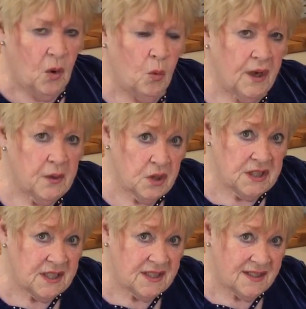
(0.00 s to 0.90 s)
What I
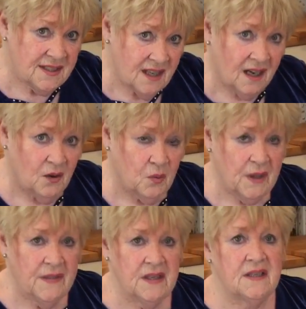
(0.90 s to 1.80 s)
want to start
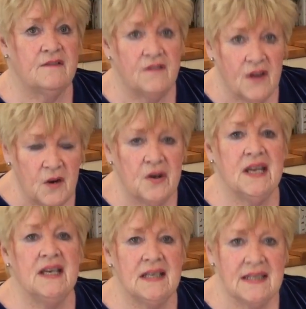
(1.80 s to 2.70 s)
with is a
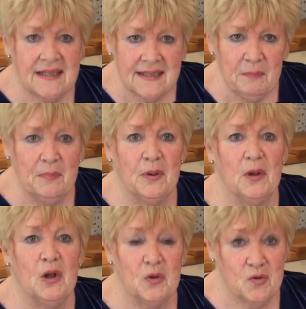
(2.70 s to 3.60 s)
very
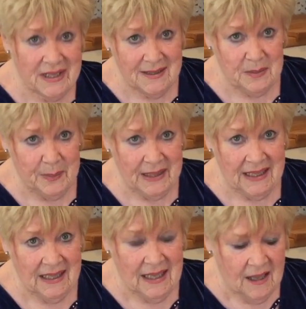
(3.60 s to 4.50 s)
simple recipe
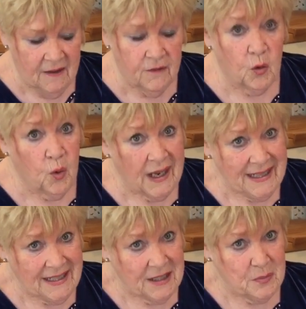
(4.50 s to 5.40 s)
for
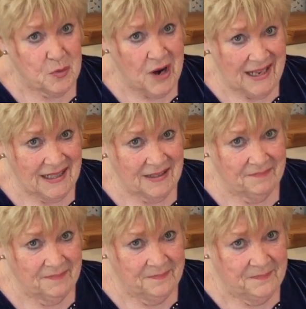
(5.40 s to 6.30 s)
white bread.
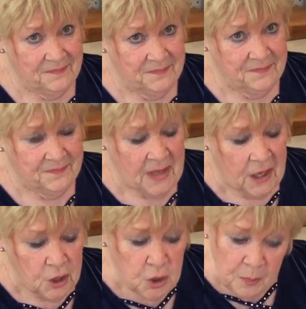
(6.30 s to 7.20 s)

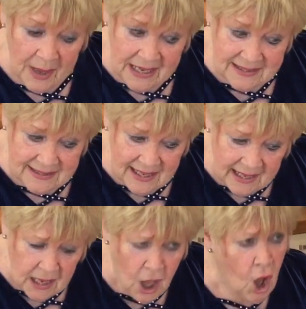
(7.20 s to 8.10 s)
You may
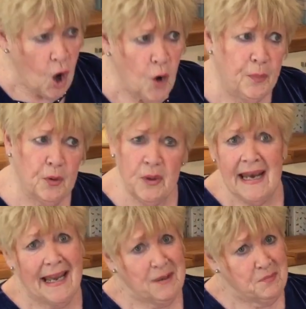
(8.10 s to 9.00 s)
say, oh, but we
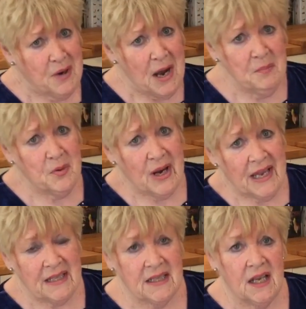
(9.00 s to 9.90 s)
like brown
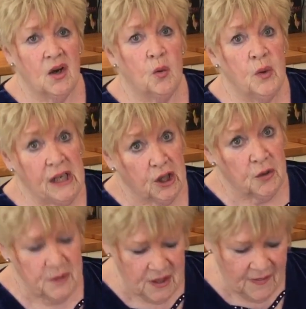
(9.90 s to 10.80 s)
bread. We'll
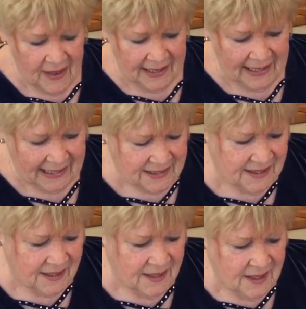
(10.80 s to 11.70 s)
come to that
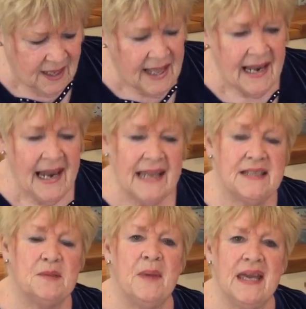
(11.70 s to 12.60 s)
later.
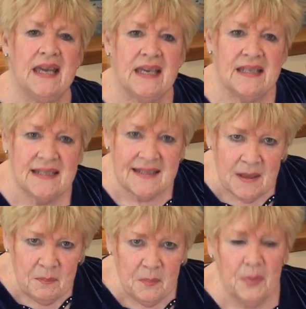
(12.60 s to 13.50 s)
Let's make it
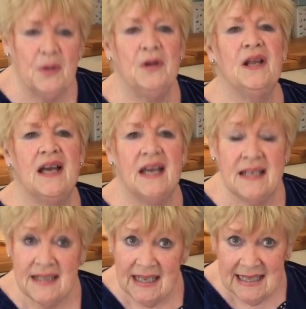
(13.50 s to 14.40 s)
simple
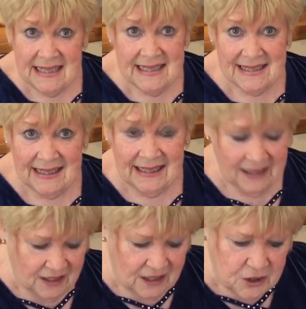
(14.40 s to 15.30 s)
and easy
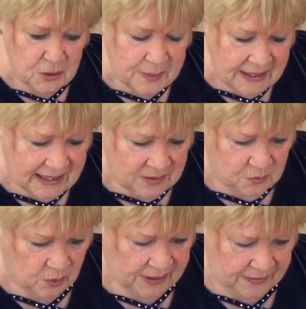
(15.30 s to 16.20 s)
to begin
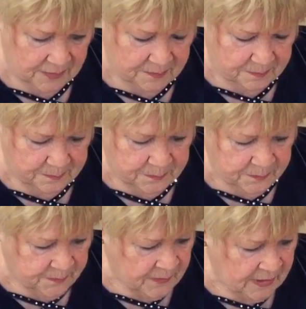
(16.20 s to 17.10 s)
with.
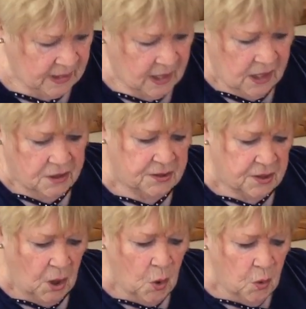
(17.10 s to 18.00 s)

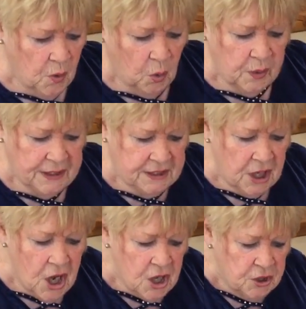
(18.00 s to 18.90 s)
So we
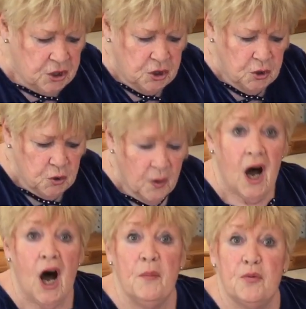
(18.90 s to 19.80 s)
turn to
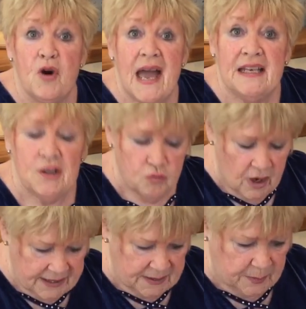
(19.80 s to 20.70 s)
our bread
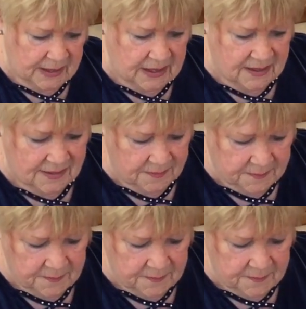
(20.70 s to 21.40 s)
recipes.